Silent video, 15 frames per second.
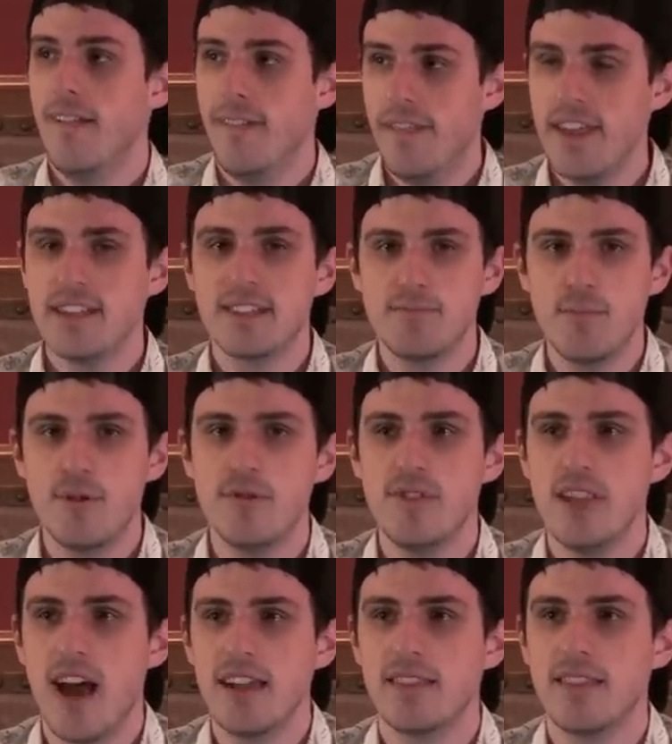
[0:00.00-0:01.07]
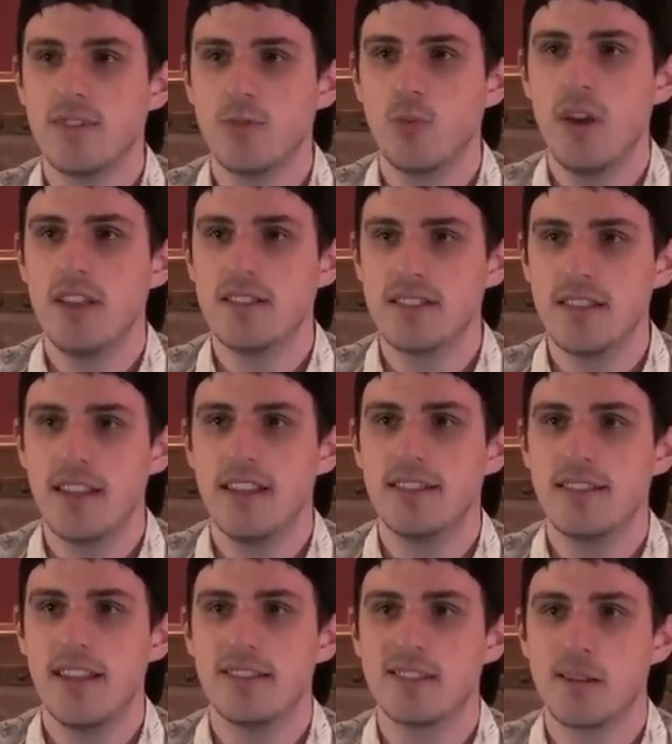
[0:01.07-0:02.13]
This movie, I think,
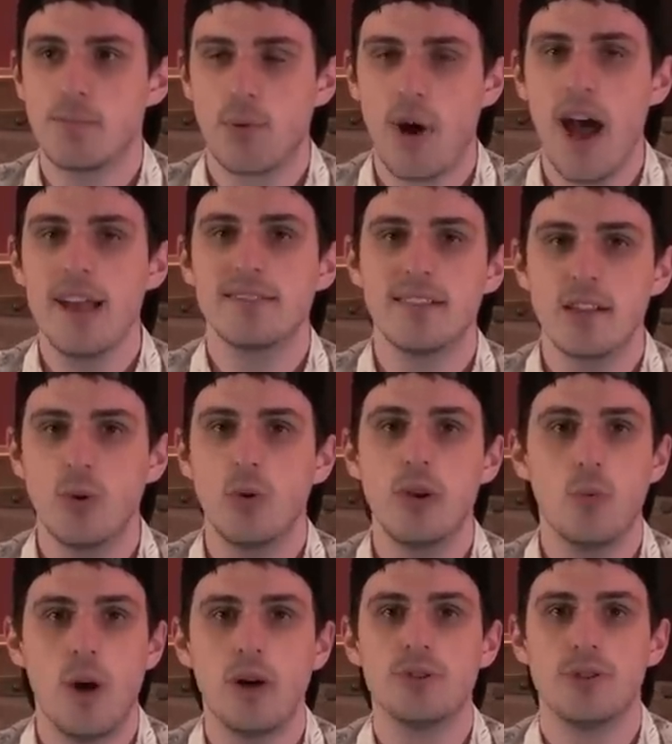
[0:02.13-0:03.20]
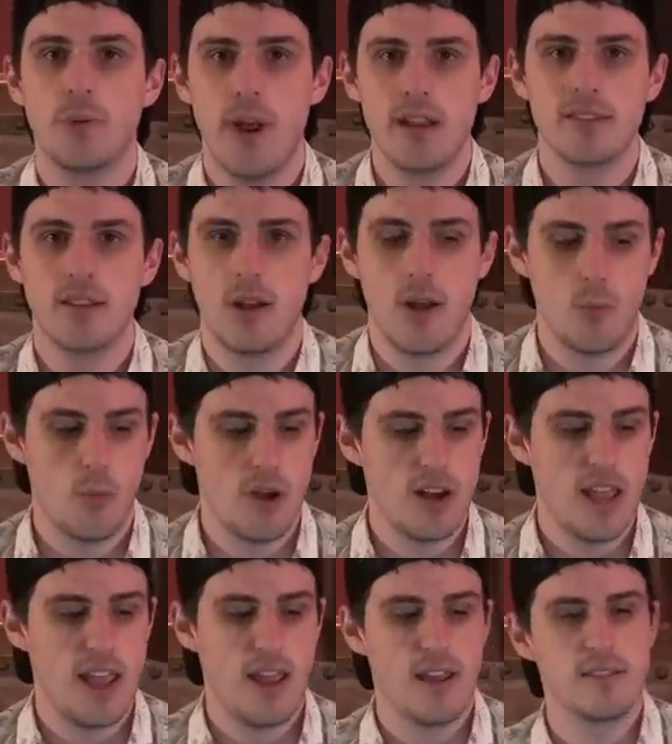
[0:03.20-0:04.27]
is surprisingly well directed on one
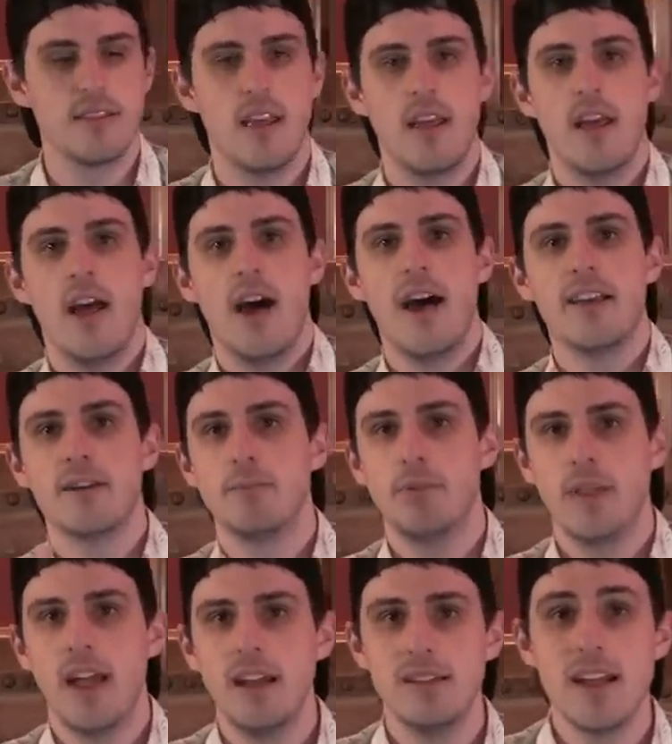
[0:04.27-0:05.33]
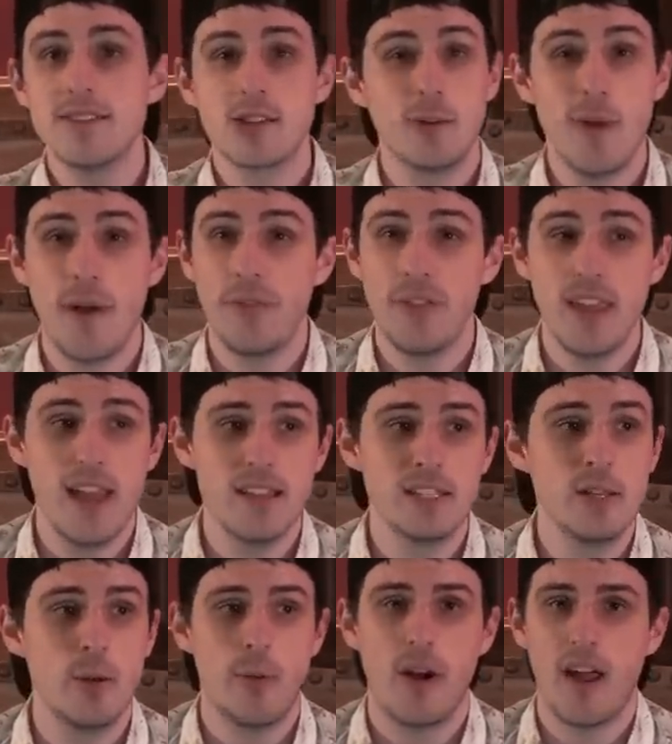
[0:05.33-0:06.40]
hand. I complained yesterday about the
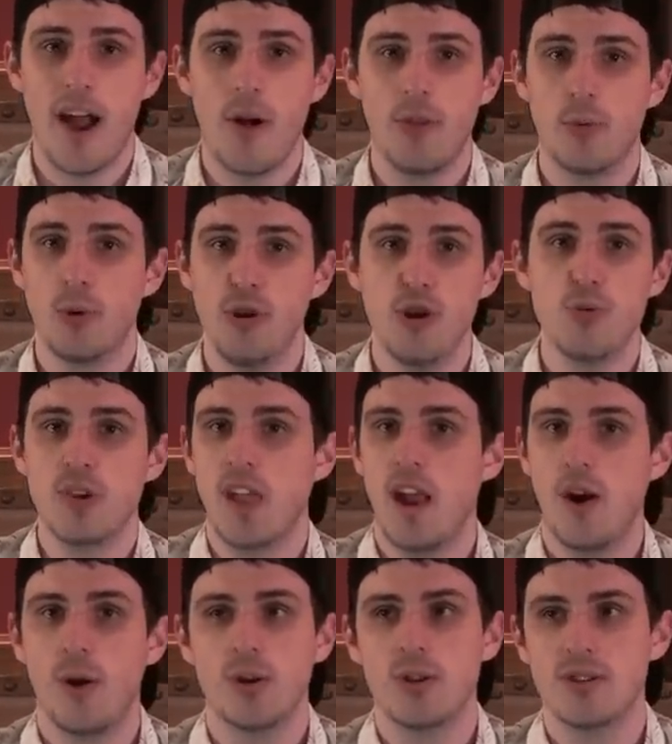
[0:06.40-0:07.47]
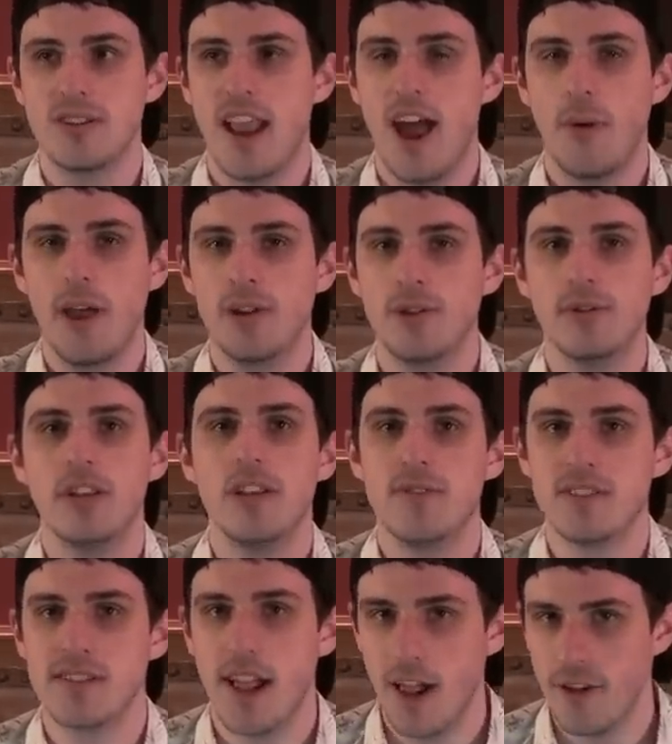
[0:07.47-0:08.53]
A-Team about how there were no characters and how I couldn't
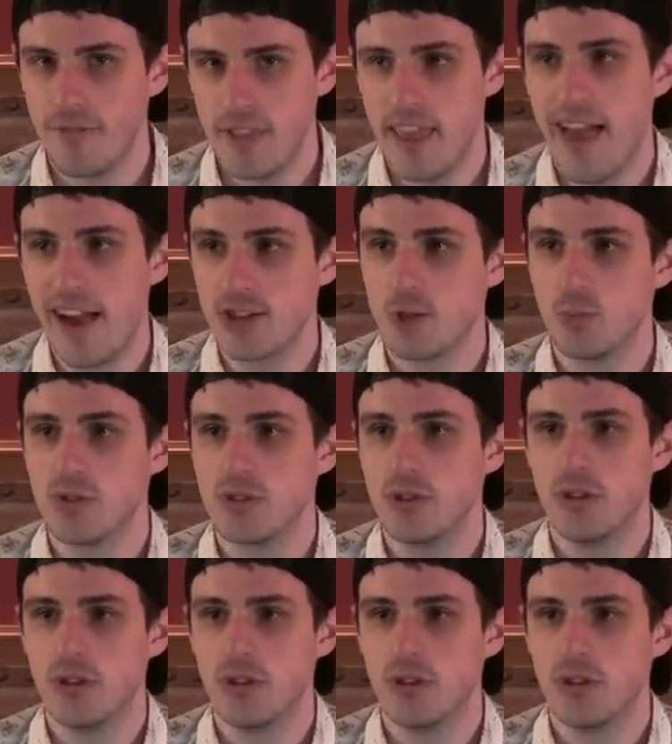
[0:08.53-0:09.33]
even tell if the action was